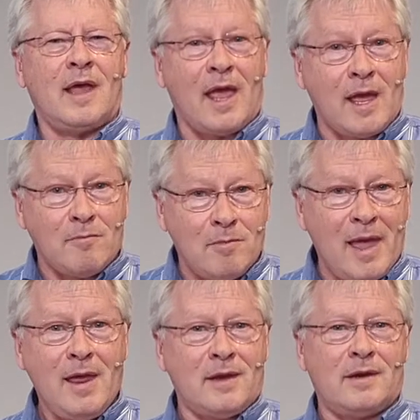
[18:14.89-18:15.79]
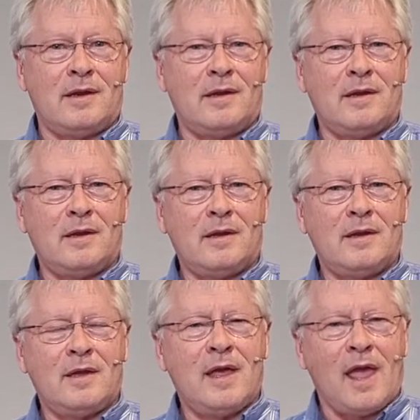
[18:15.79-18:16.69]
Amen.
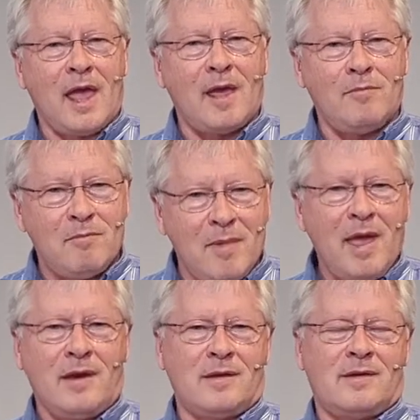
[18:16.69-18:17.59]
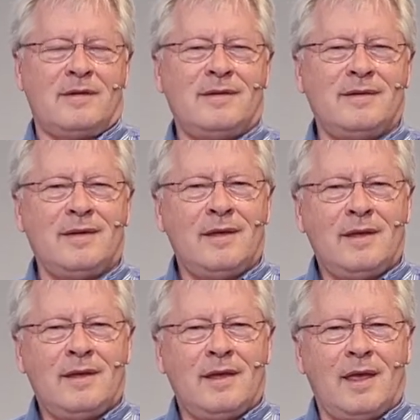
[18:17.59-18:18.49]
Amen.
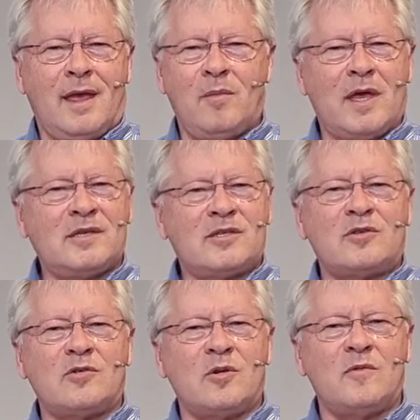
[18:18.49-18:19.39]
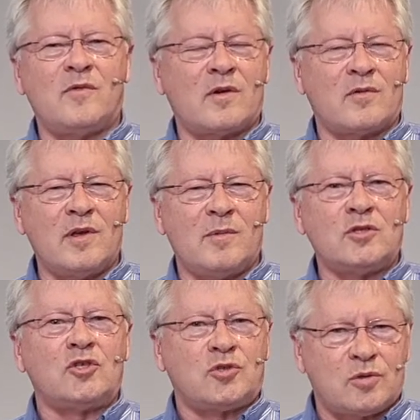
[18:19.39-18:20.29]
Amen is a term of agreement,
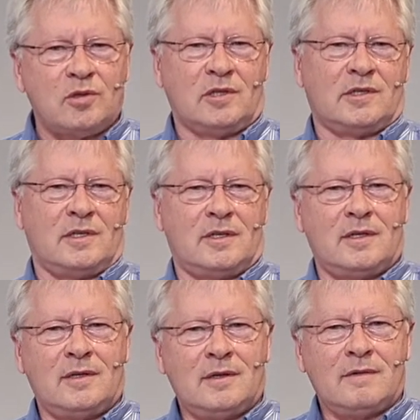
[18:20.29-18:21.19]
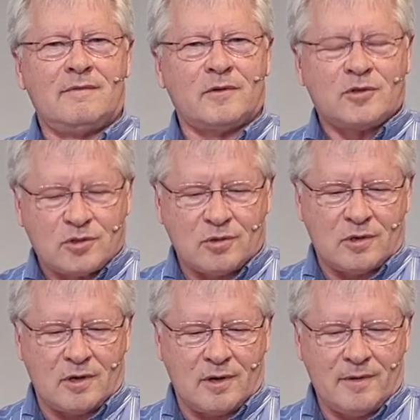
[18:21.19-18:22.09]
surely, for sure.